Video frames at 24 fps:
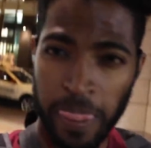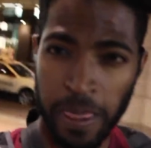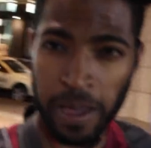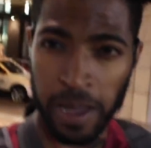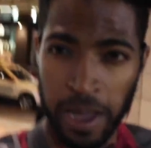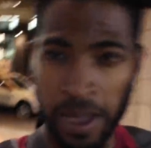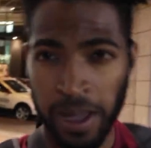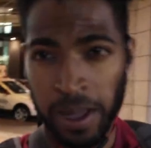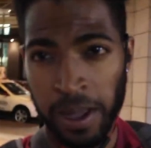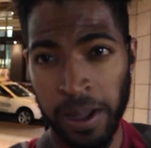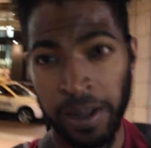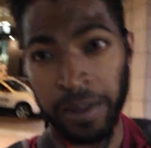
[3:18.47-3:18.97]

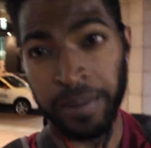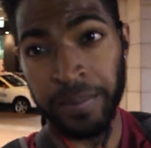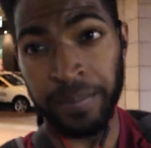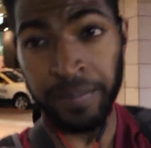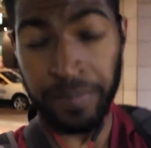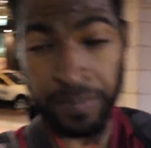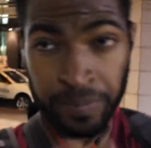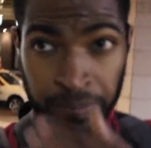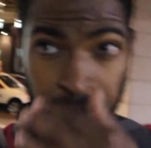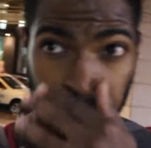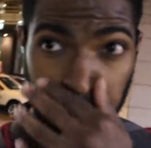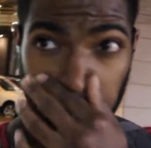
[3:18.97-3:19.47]
Um,
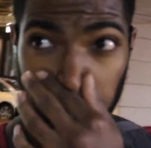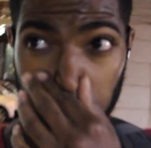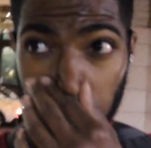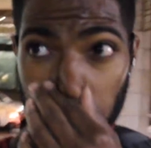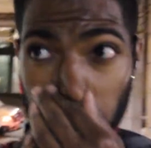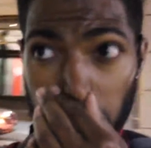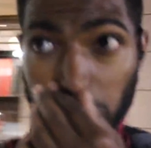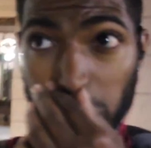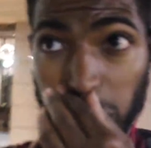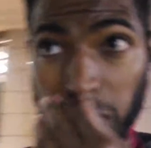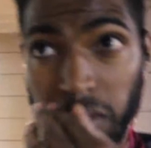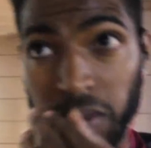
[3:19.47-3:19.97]

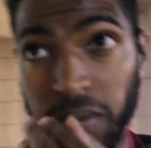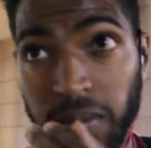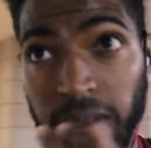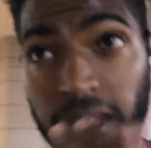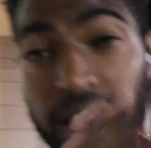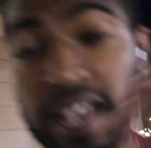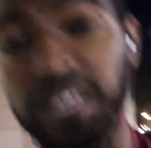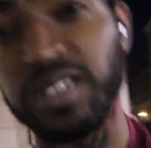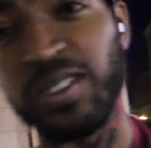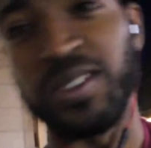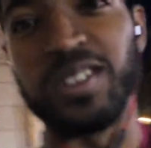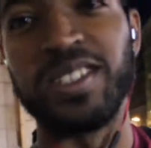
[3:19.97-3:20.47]

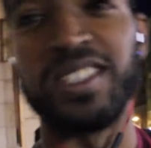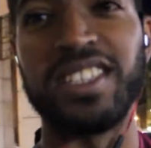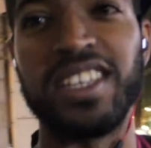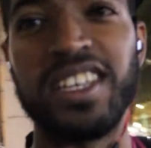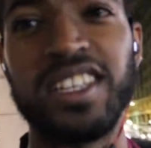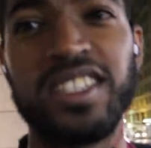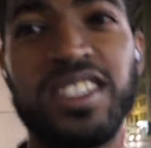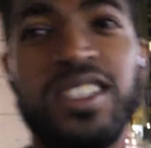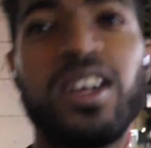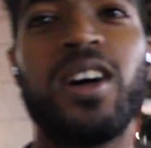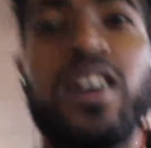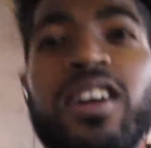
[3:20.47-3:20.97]
as you can see,
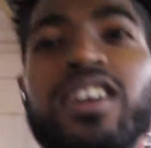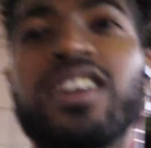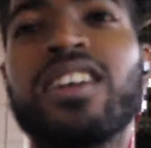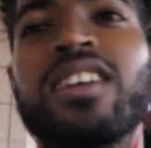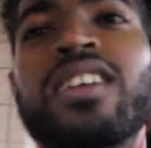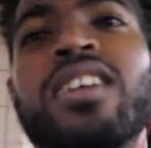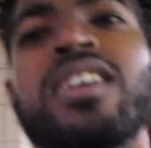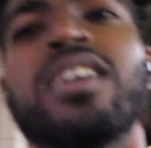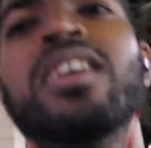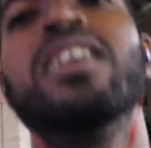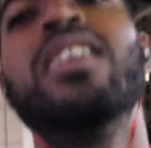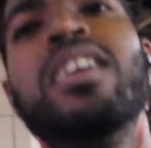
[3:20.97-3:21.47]
it's dark.
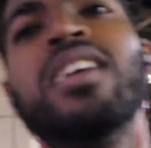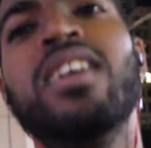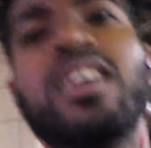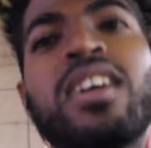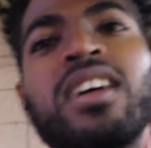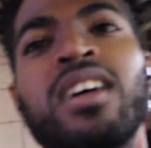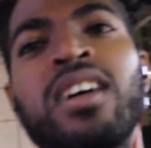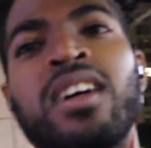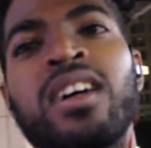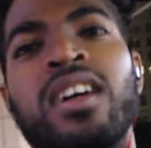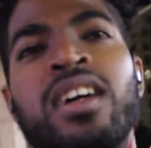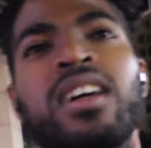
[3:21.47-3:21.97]

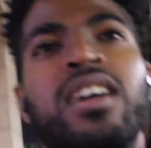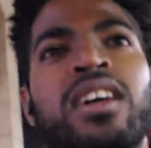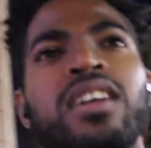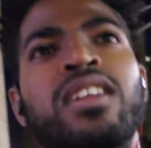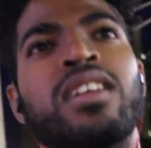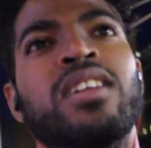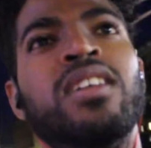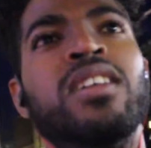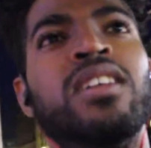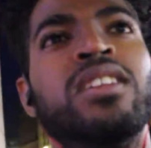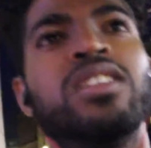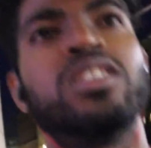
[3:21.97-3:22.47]

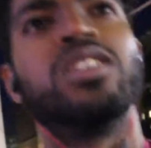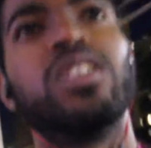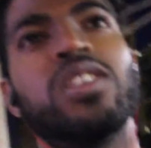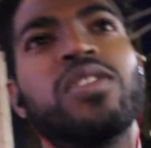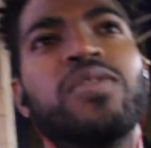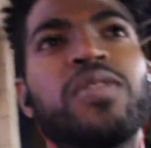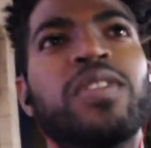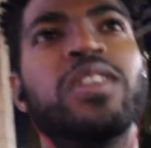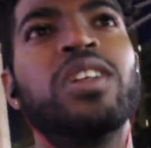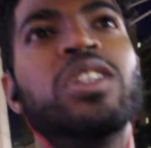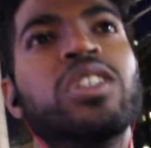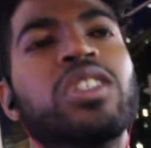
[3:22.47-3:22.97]

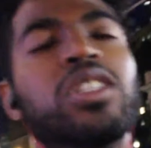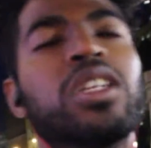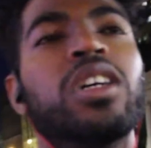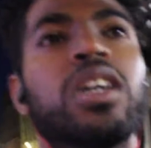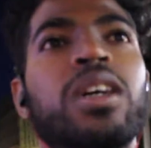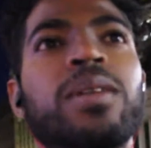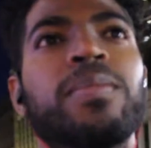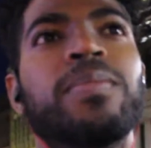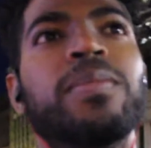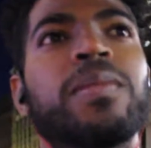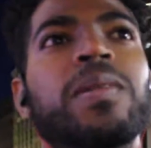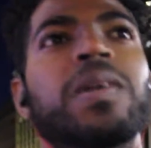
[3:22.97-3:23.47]
Just finished
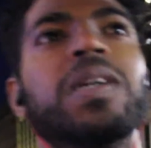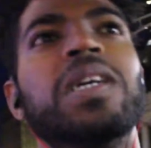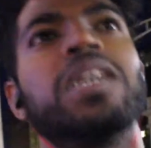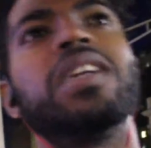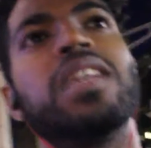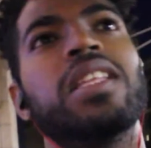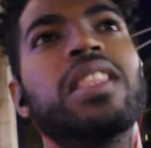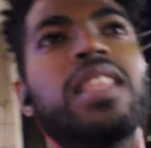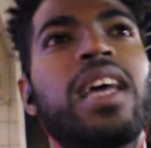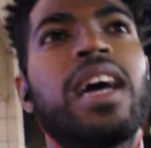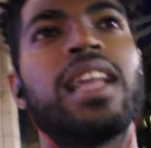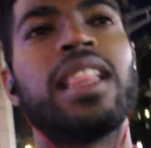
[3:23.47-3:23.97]
up
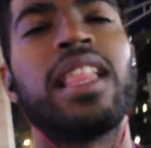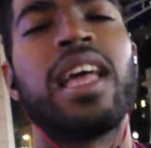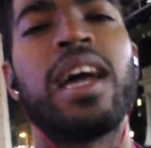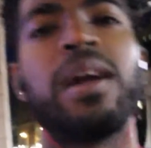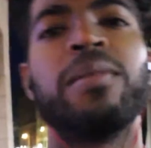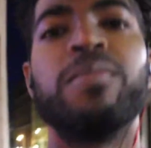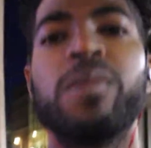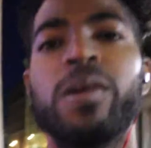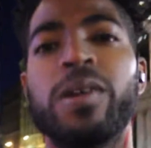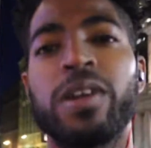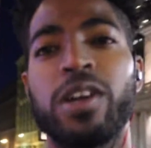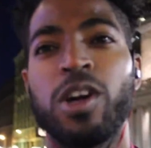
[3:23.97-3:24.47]
that
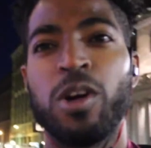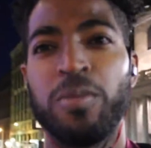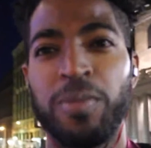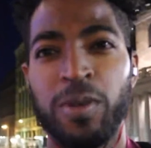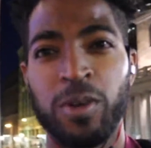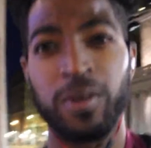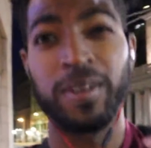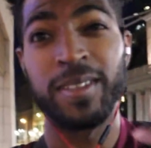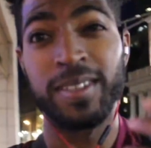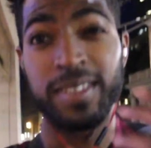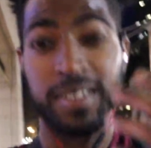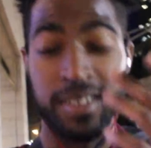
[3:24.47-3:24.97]
library. I hope I
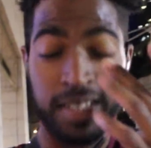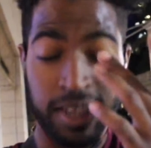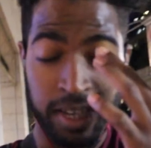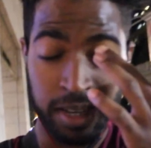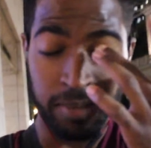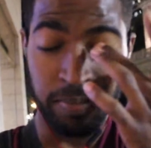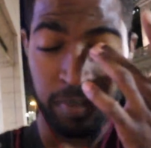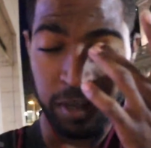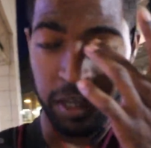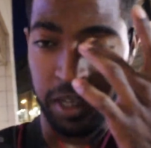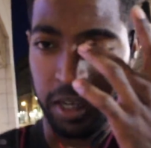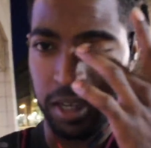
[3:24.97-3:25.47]
don't get sick
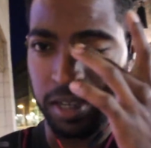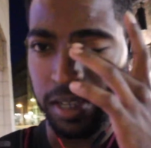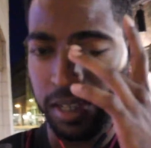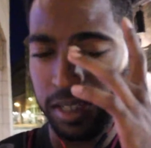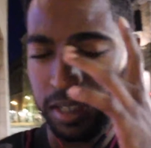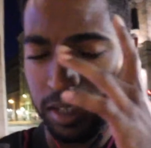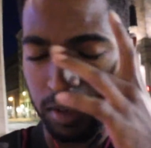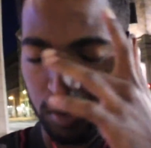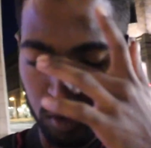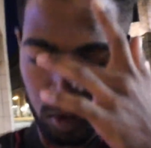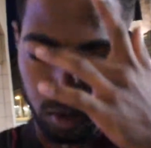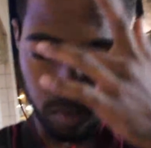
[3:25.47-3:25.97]
because
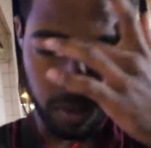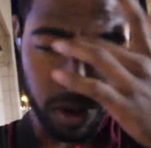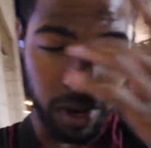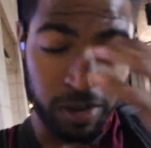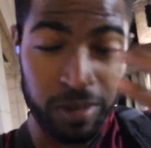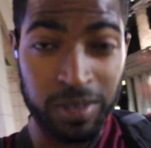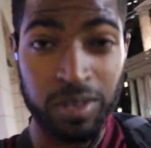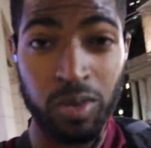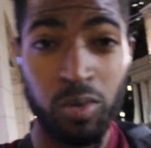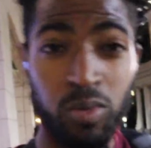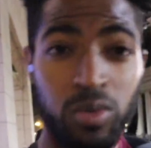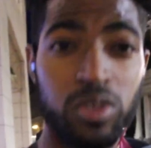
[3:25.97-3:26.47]
the room I
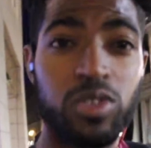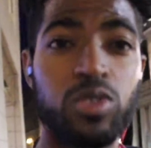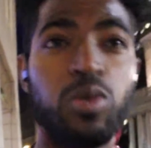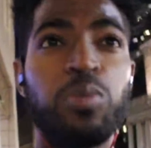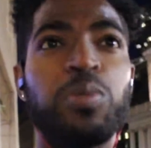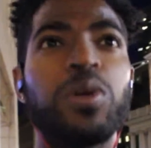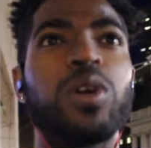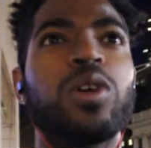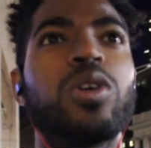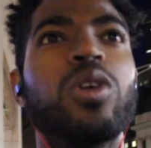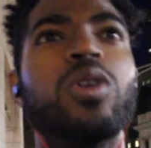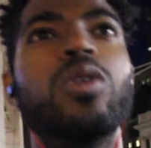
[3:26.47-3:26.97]
was in was
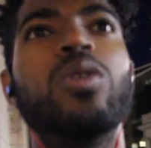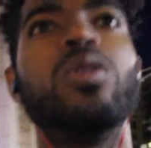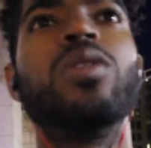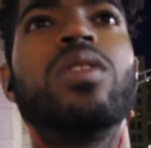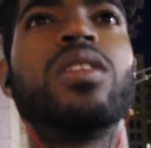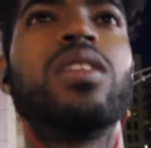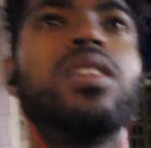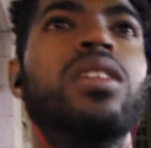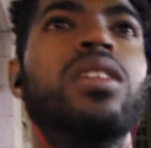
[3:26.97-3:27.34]
super cold.